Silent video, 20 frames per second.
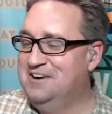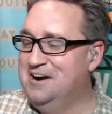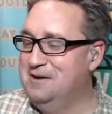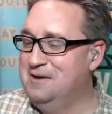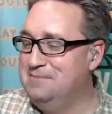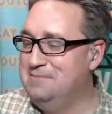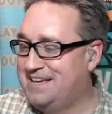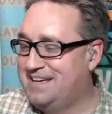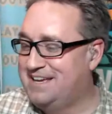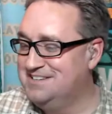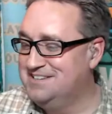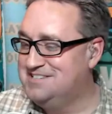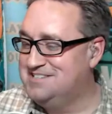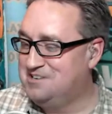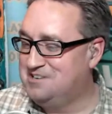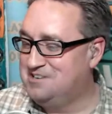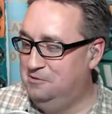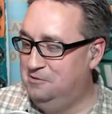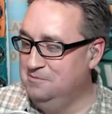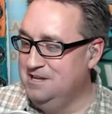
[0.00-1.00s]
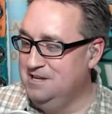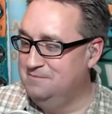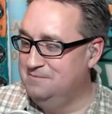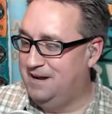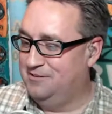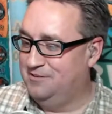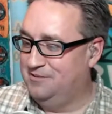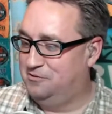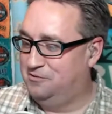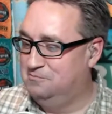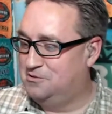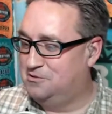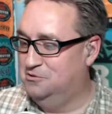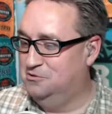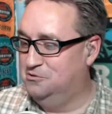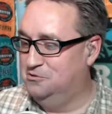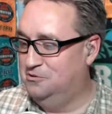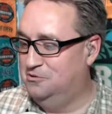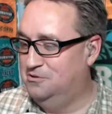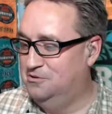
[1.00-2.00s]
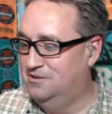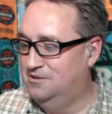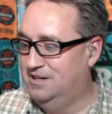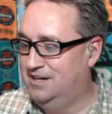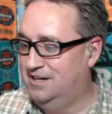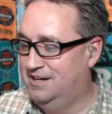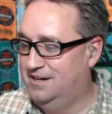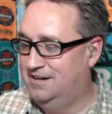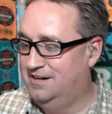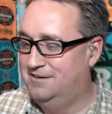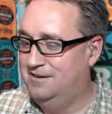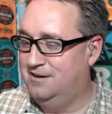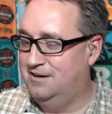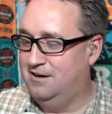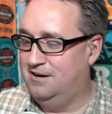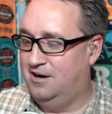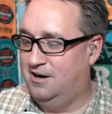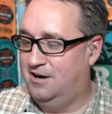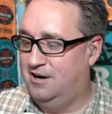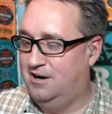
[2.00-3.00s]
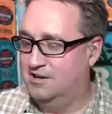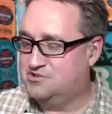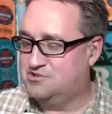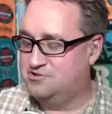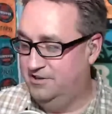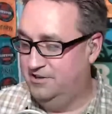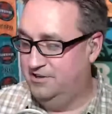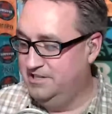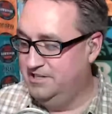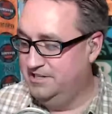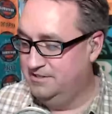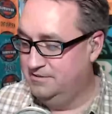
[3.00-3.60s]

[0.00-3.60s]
because she told me about some cool Australian